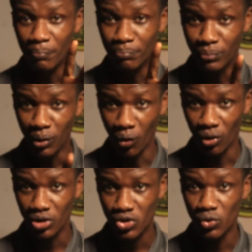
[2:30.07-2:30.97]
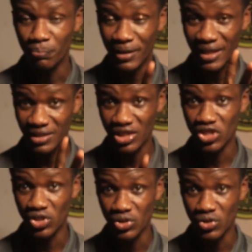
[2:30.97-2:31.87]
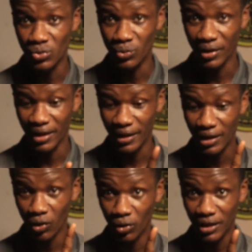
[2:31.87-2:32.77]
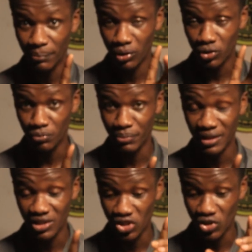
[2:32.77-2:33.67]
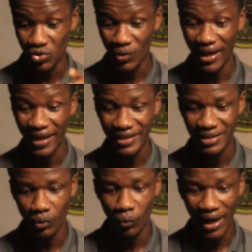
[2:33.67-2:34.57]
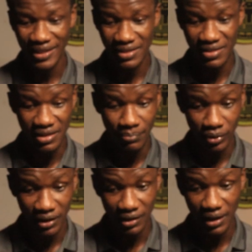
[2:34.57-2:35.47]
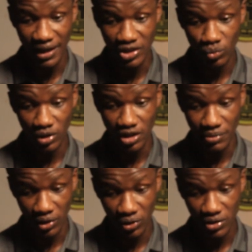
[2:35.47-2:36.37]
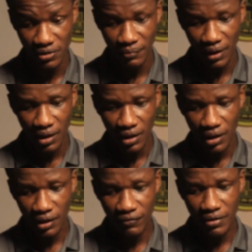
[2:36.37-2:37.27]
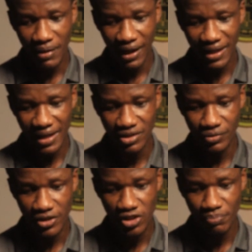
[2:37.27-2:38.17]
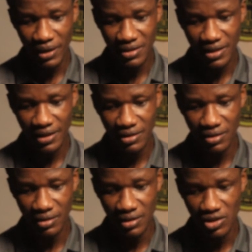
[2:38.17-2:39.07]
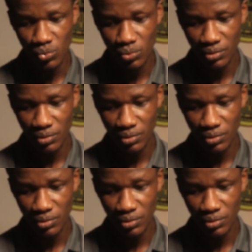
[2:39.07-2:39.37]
block to pay attention to, okay, other block to pay attention to. And why this is important as well is because if the market has respected this,